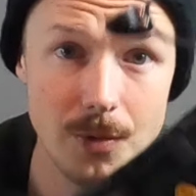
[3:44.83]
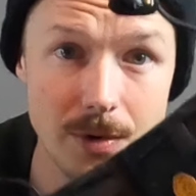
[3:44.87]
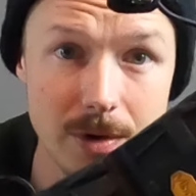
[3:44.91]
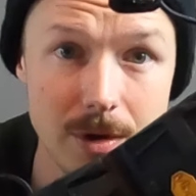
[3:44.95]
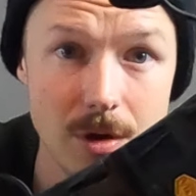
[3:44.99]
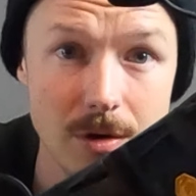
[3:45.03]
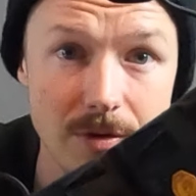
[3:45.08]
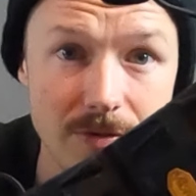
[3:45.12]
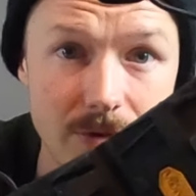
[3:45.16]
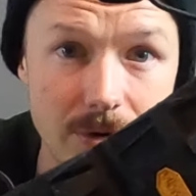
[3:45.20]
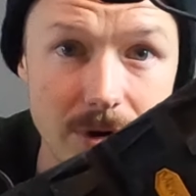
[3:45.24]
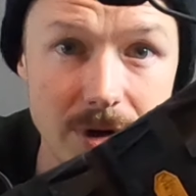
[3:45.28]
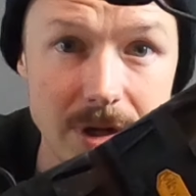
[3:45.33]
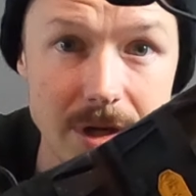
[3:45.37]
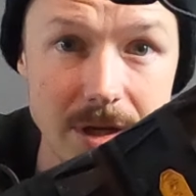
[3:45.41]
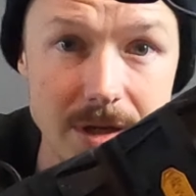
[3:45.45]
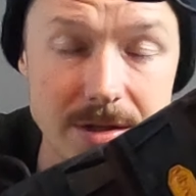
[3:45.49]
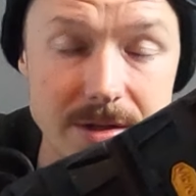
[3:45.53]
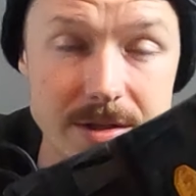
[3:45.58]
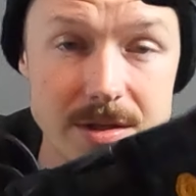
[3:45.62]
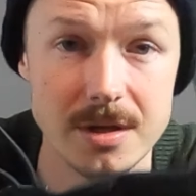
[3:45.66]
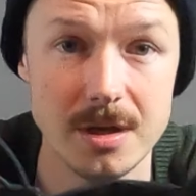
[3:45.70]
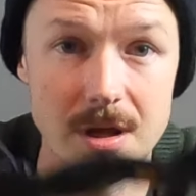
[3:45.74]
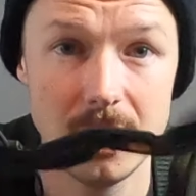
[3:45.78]
I would go for
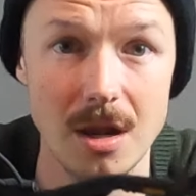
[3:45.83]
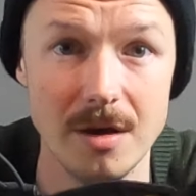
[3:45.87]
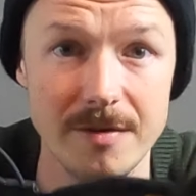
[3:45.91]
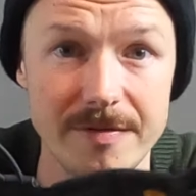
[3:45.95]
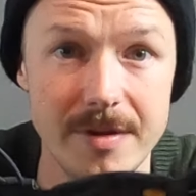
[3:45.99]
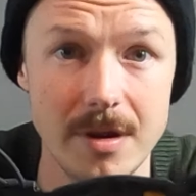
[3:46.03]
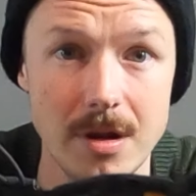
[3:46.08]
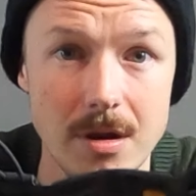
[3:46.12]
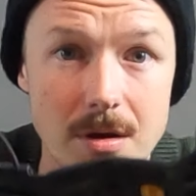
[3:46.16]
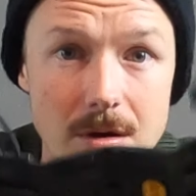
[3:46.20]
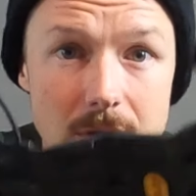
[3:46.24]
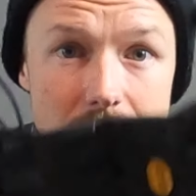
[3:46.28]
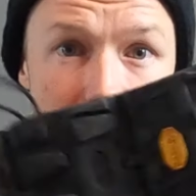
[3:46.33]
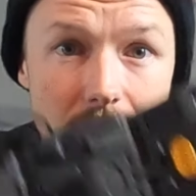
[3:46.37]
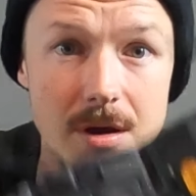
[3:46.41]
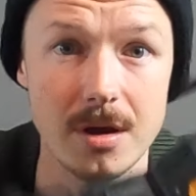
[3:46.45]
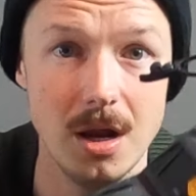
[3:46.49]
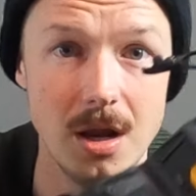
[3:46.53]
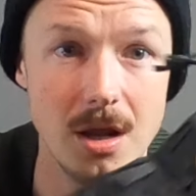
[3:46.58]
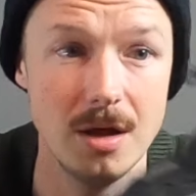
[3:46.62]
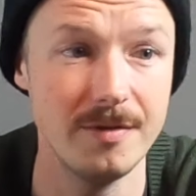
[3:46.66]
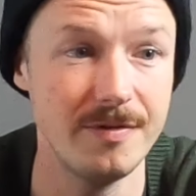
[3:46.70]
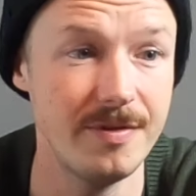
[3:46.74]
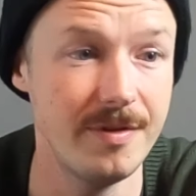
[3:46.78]
these. I love the look, I
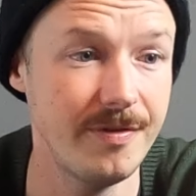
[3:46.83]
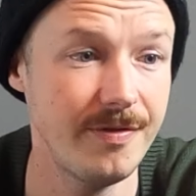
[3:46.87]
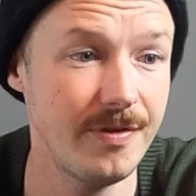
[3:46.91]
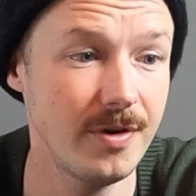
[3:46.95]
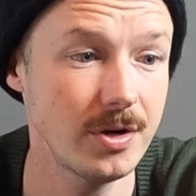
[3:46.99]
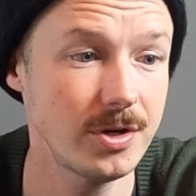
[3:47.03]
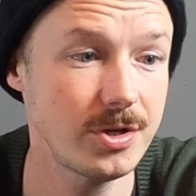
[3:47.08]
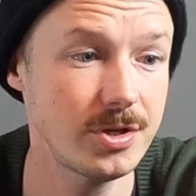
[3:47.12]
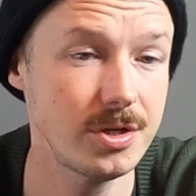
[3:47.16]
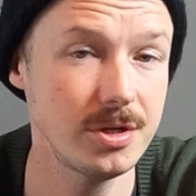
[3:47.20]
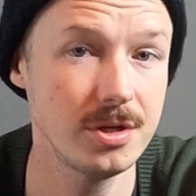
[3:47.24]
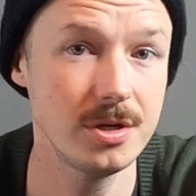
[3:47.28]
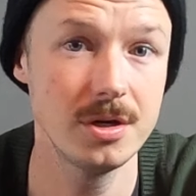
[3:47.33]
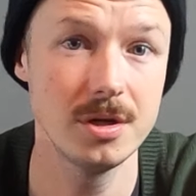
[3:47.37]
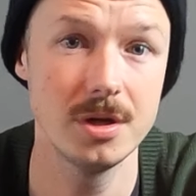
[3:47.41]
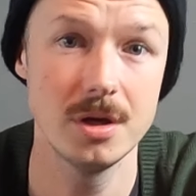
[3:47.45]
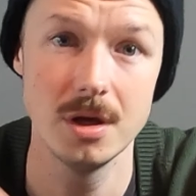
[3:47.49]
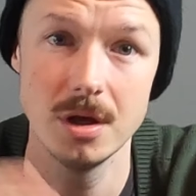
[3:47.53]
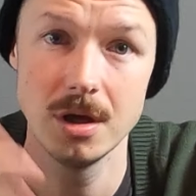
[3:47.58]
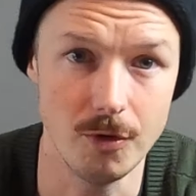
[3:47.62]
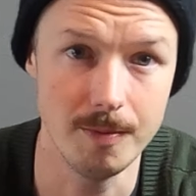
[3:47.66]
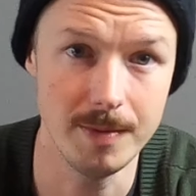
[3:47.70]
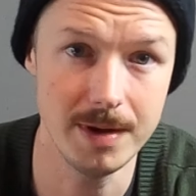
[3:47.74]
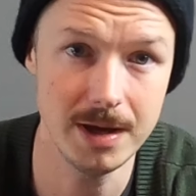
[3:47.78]
love the function.
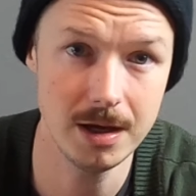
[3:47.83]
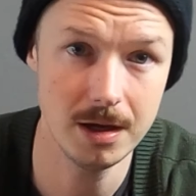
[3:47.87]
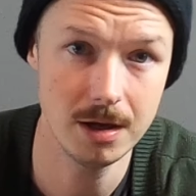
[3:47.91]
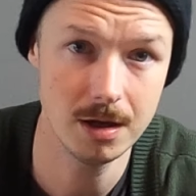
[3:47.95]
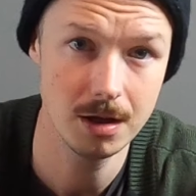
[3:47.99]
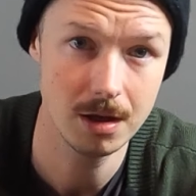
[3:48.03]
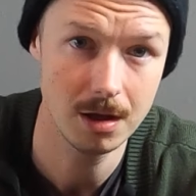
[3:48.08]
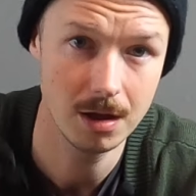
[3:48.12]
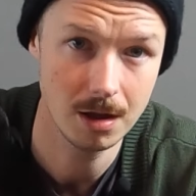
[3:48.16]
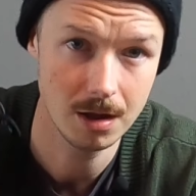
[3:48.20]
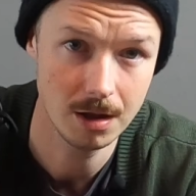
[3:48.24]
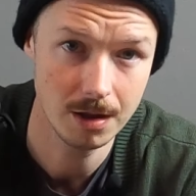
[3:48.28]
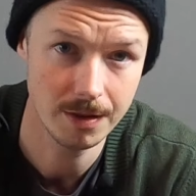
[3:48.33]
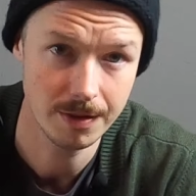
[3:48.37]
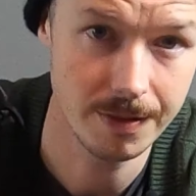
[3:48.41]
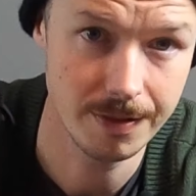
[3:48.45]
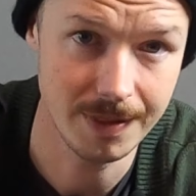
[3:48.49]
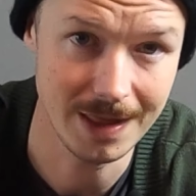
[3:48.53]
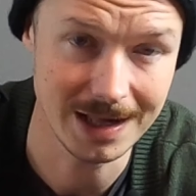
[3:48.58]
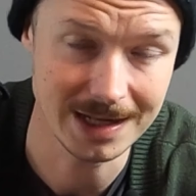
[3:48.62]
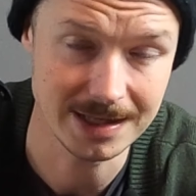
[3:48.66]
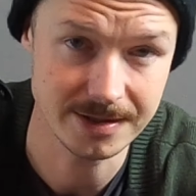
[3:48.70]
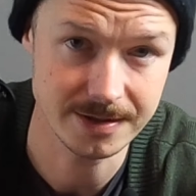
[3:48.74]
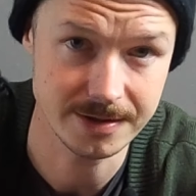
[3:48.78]
For me,
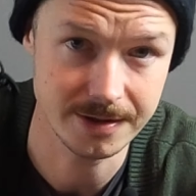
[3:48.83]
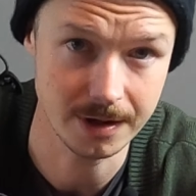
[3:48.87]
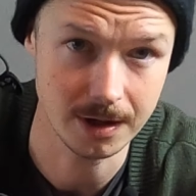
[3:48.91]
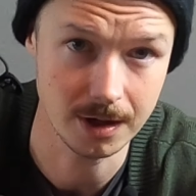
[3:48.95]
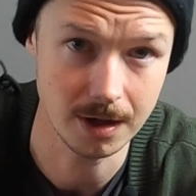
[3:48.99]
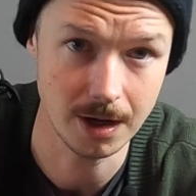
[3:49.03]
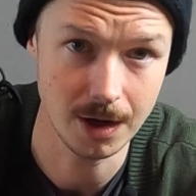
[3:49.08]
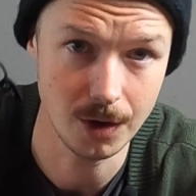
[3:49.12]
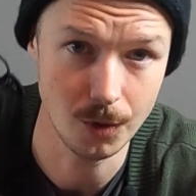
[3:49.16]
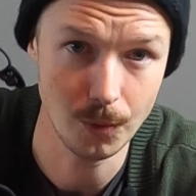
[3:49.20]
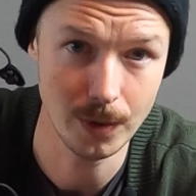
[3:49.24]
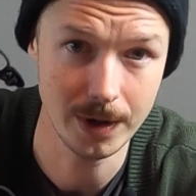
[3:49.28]
that's the clear